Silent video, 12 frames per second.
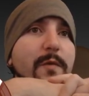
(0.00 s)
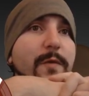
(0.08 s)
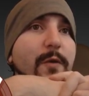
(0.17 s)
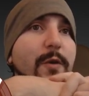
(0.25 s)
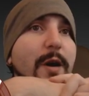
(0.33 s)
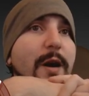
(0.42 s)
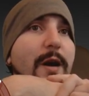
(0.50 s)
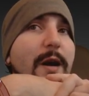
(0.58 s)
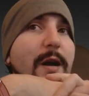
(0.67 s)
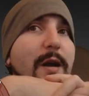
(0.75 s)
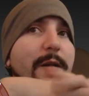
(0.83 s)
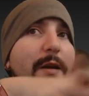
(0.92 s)
for
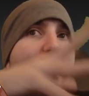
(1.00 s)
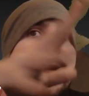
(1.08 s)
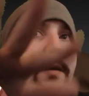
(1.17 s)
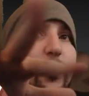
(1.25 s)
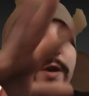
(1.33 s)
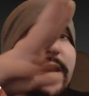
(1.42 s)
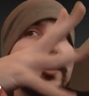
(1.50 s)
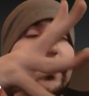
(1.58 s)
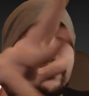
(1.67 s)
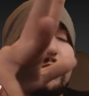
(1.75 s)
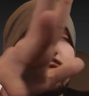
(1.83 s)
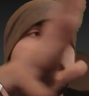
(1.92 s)
a week or two.